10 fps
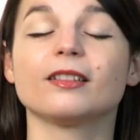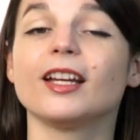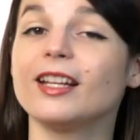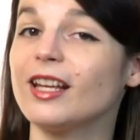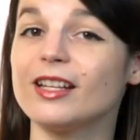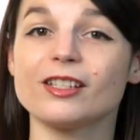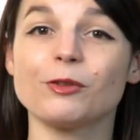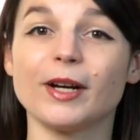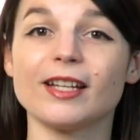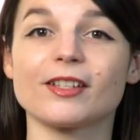An easy
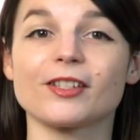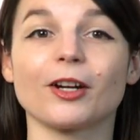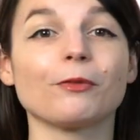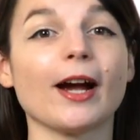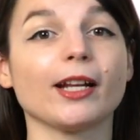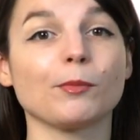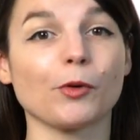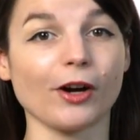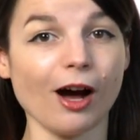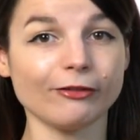way to start writing
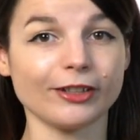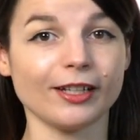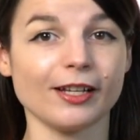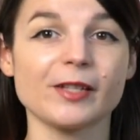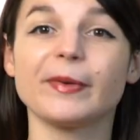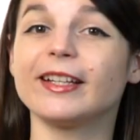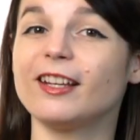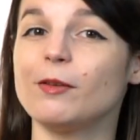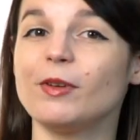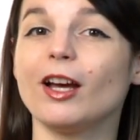more often is by
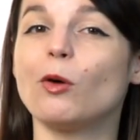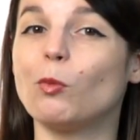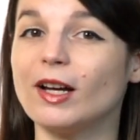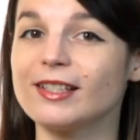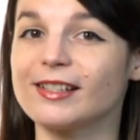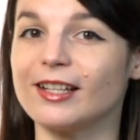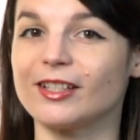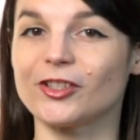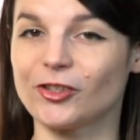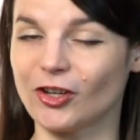keeping a
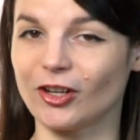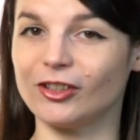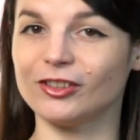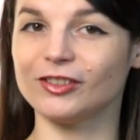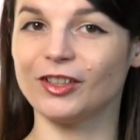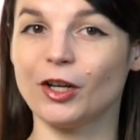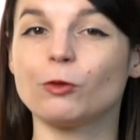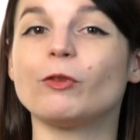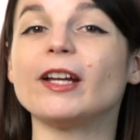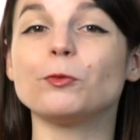one-sentence journal.
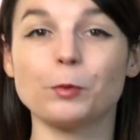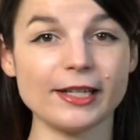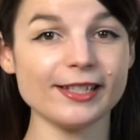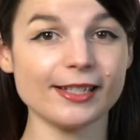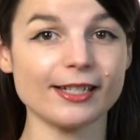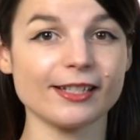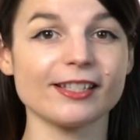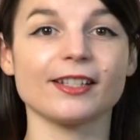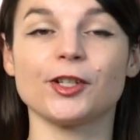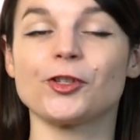Write one
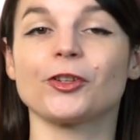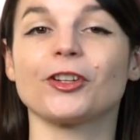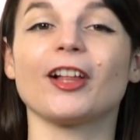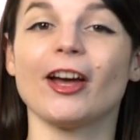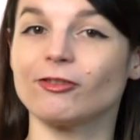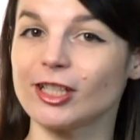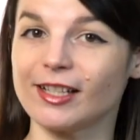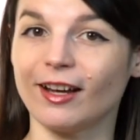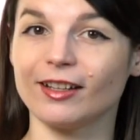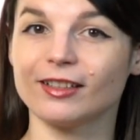sentence in a journal every
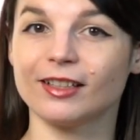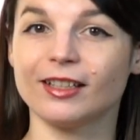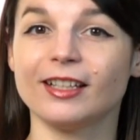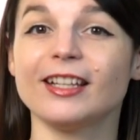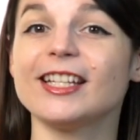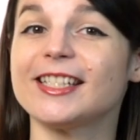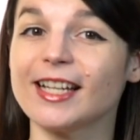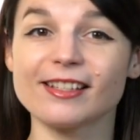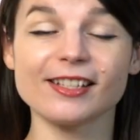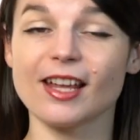day. It
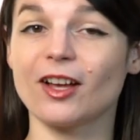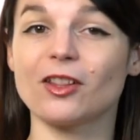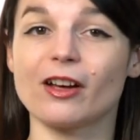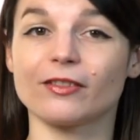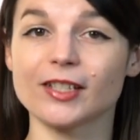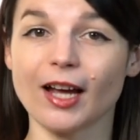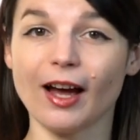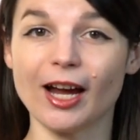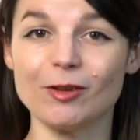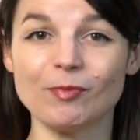doesn't take a lot of
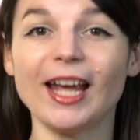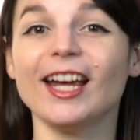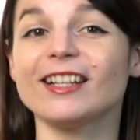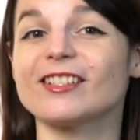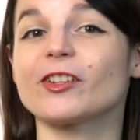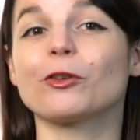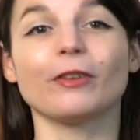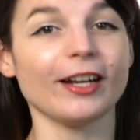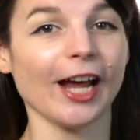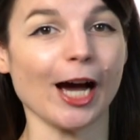time and is a
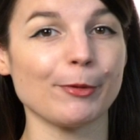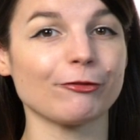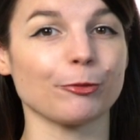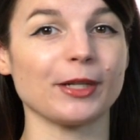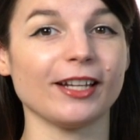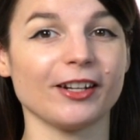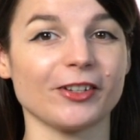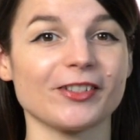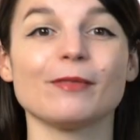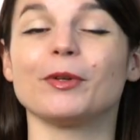great habit for
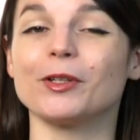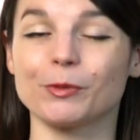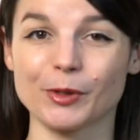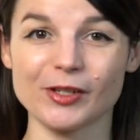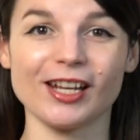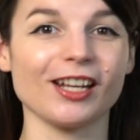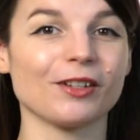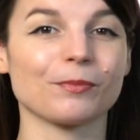beginners to build a routine.